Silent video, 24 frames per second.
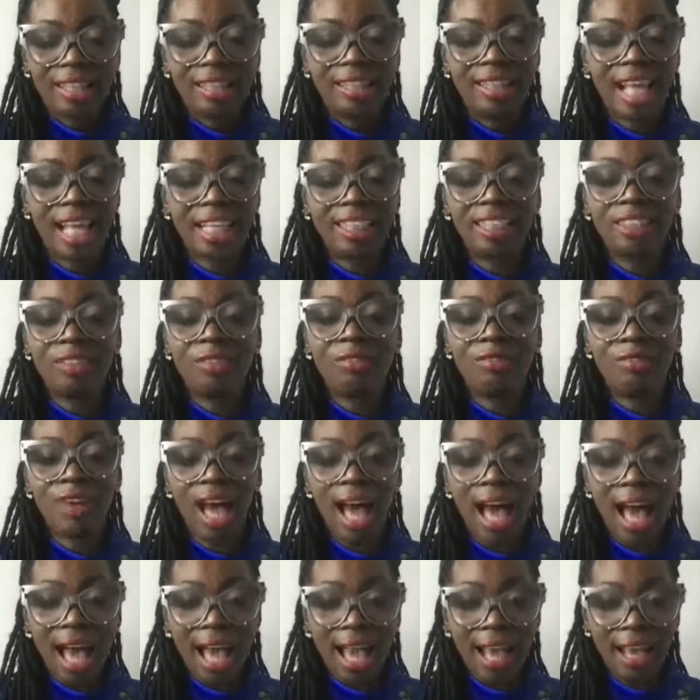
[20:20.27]
They
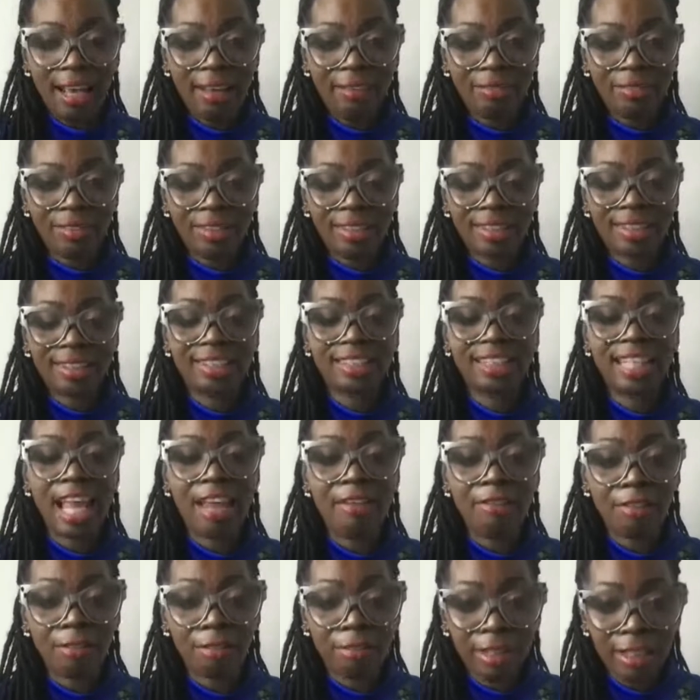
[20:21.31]
survived
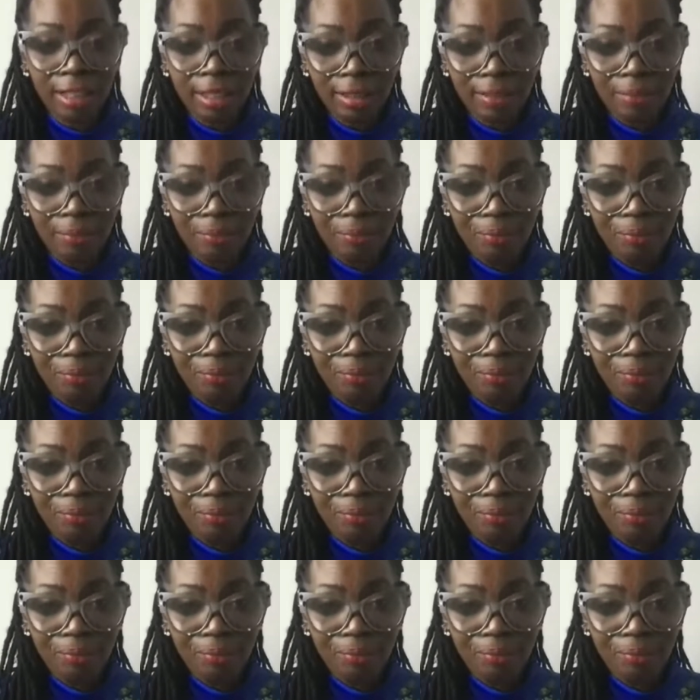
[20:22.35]
slavery.